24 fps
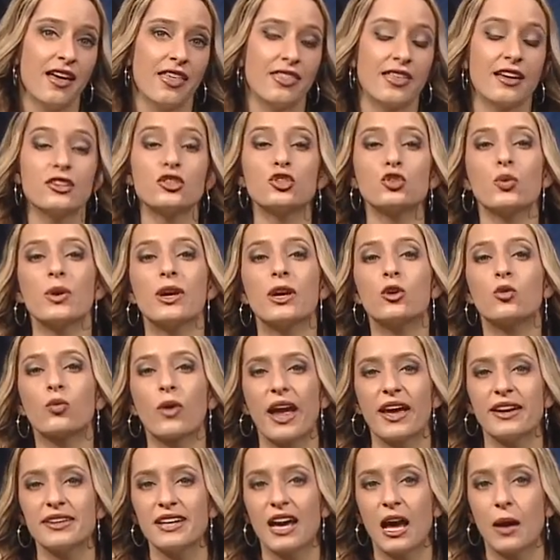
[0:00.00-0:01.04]
Thanks to a
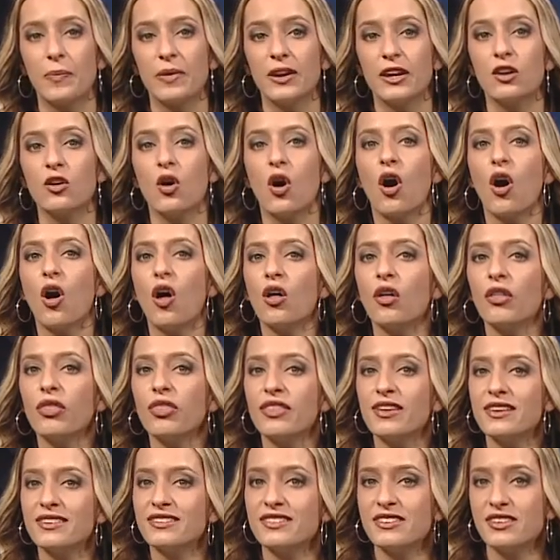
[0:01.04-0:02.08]
grant happening all
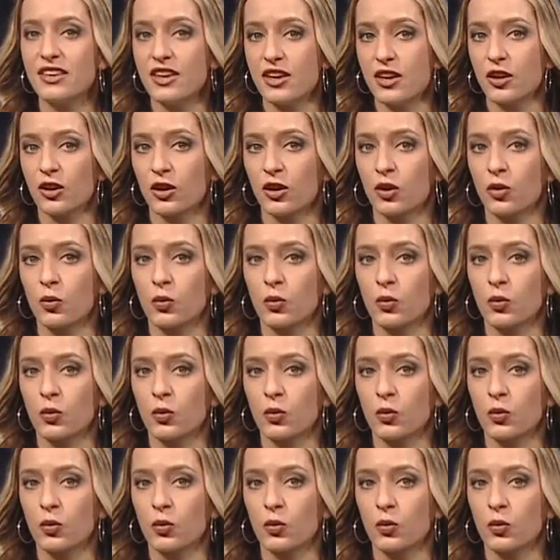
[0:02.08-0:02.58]
this year,